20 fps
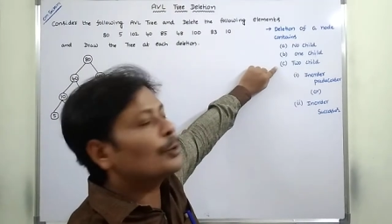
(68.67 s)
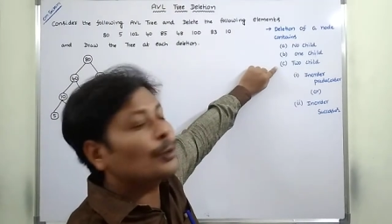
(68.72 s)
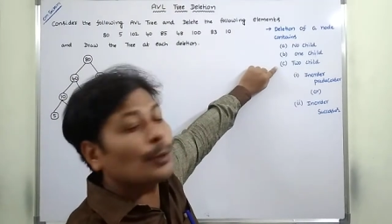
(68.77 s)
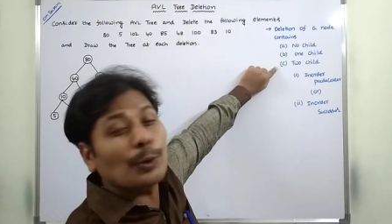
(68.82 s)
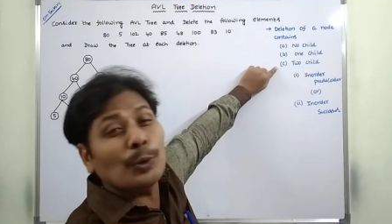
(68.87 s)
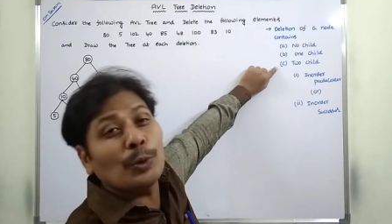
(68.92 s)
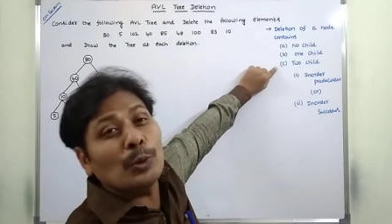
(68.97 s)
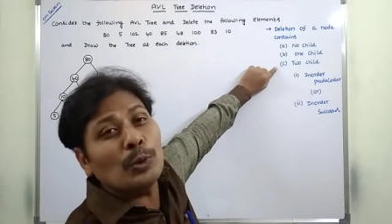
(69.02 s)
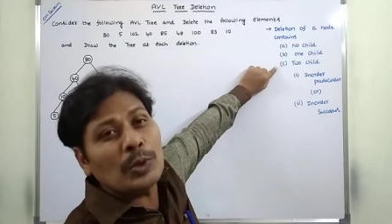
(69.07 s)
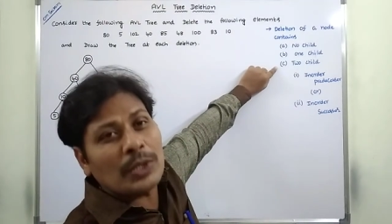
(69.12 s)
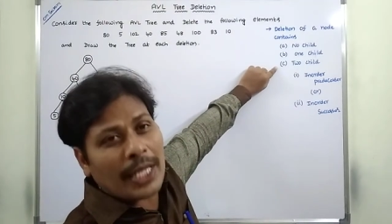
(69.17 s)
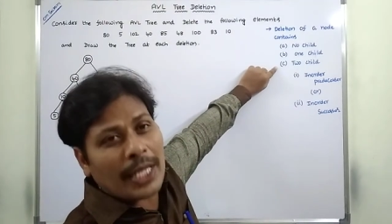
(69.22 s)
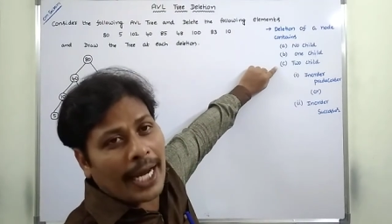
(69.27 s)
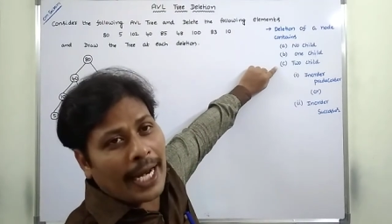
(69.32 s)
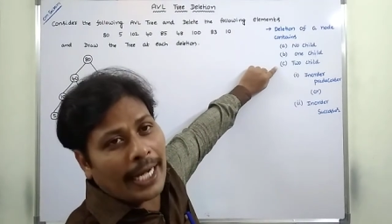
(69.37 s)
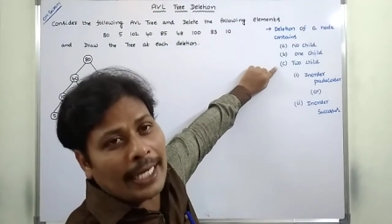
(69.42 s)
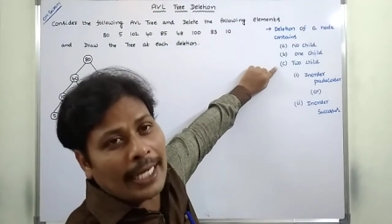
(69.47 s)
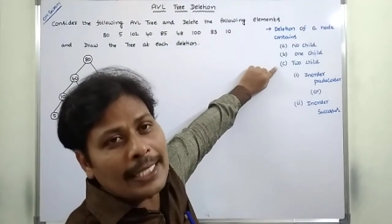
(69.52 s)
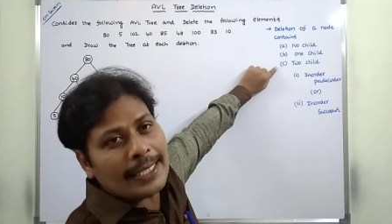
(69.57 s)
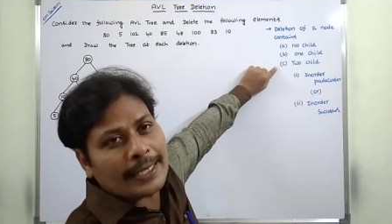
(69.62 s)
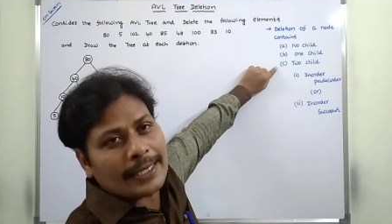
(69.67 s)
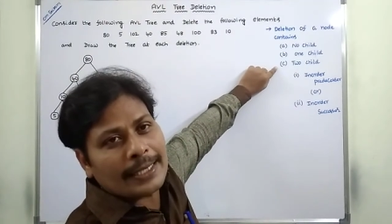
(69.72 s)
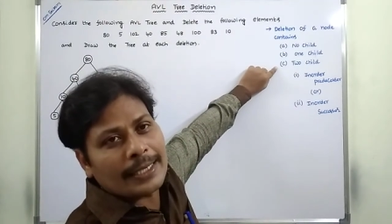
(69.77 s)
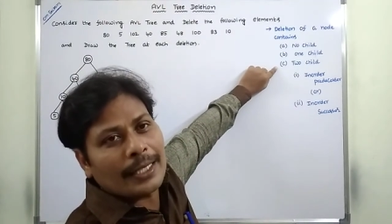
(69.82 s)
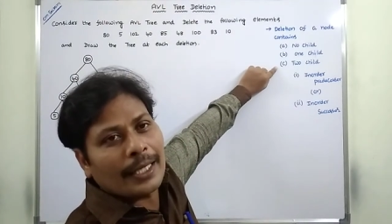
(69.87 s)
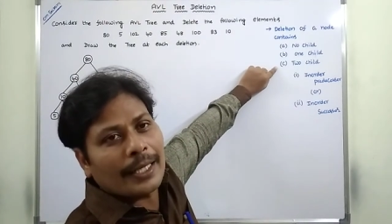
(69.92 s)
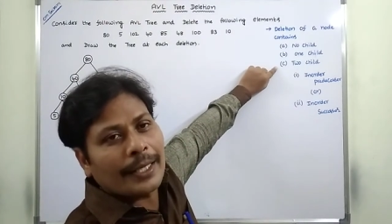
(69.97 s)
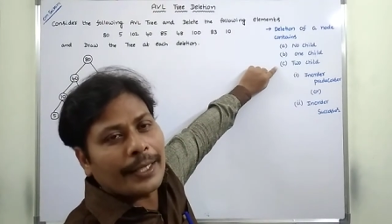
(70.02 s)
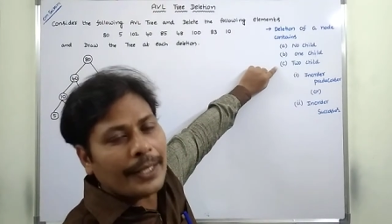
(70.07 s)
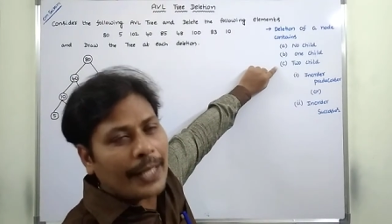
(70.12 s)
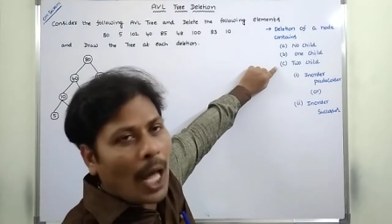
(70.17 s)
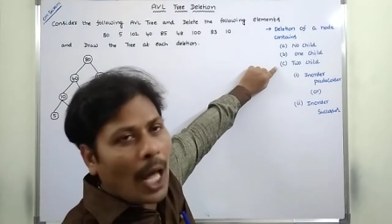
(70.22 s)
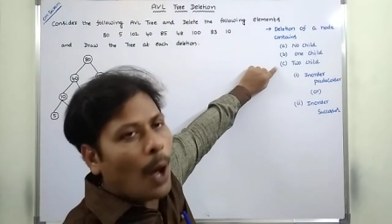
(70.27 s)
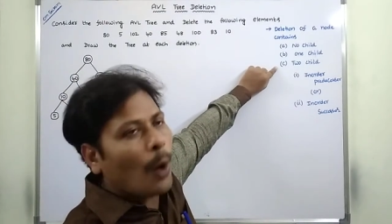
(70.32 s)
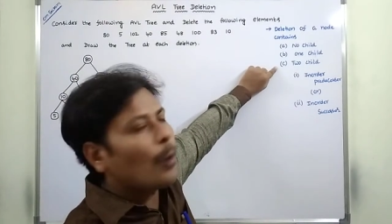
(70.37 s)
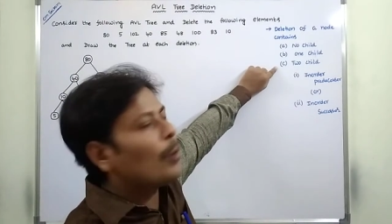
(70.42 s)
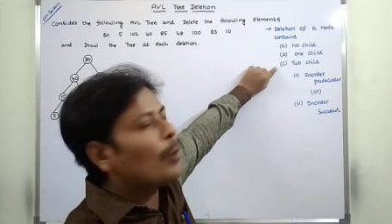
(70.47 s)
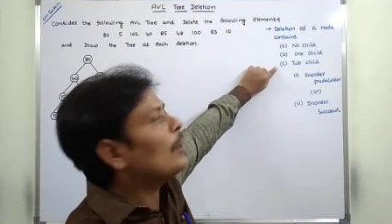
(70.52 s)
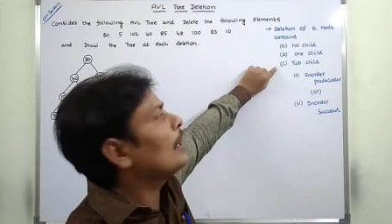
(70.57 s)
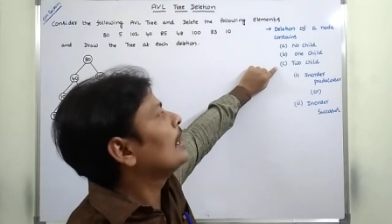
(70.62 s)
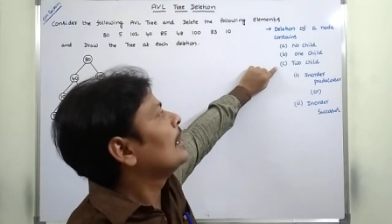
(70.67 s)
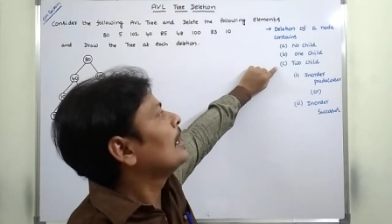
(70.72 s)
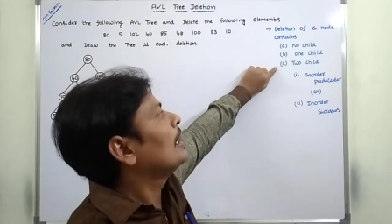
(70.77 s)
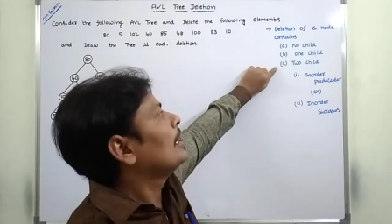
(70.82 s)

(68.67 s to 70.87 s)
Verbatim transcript: two childs, now